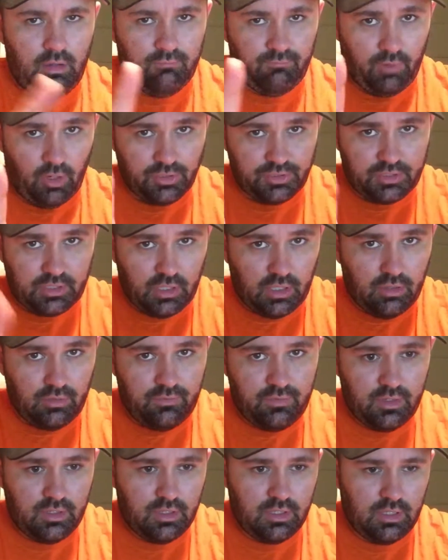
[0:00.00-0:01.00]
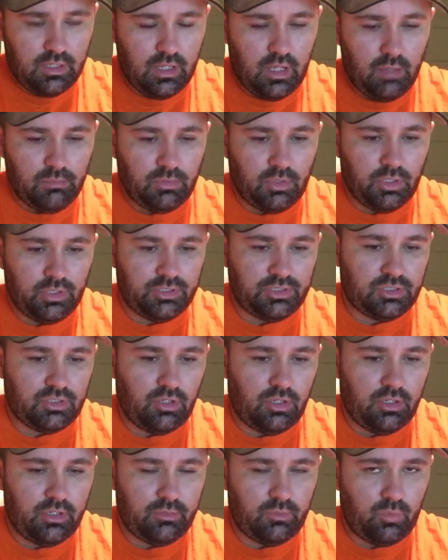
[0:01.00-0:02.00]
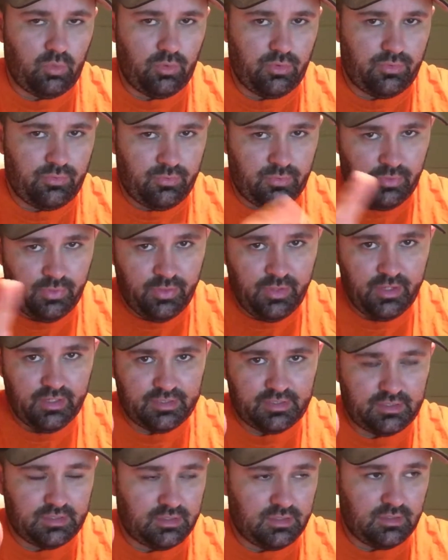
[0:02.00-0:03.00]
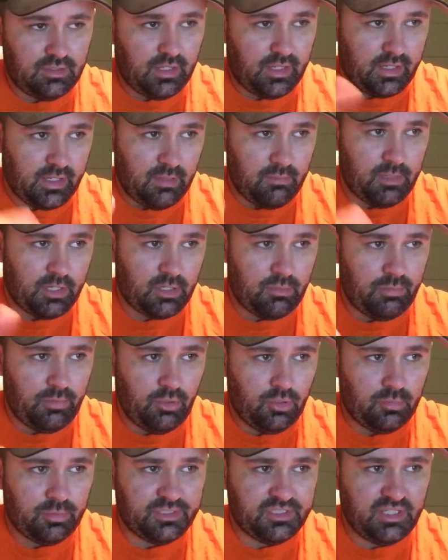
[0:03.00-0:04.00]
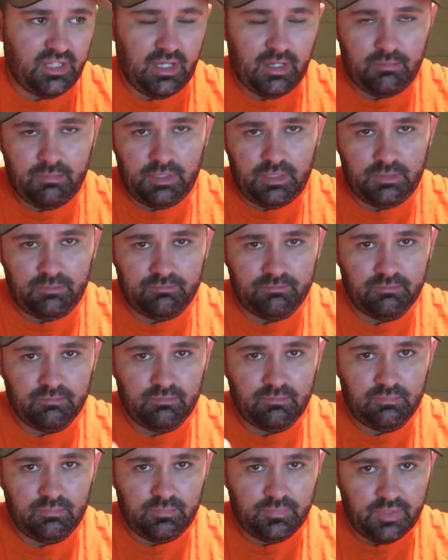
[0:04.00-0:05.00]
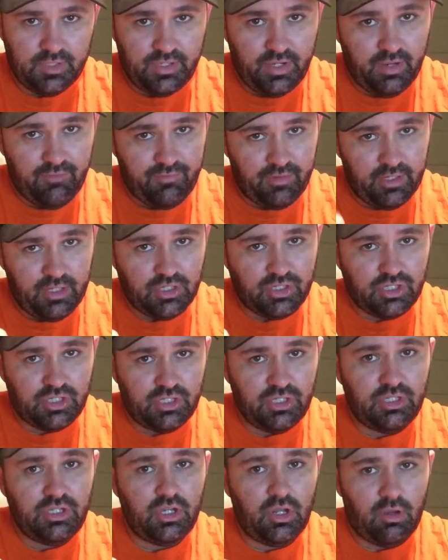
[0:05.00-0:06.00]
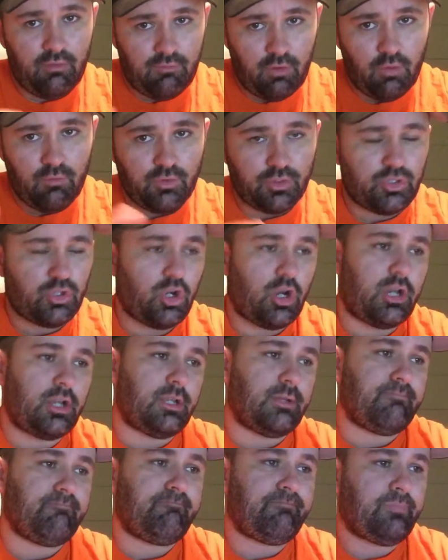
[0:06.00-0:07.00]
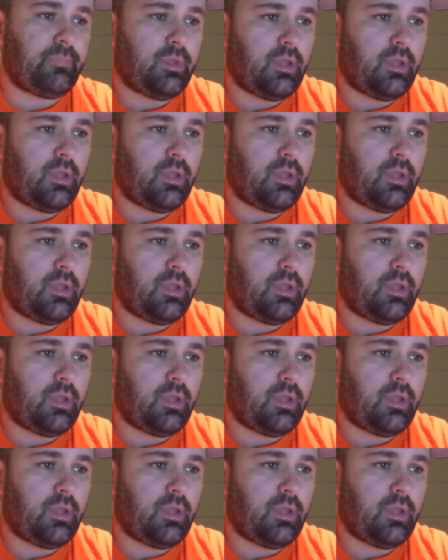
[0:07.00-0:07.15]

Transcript: First off, I'm going to start with this. I got my computer beside me, the definition of overtraining.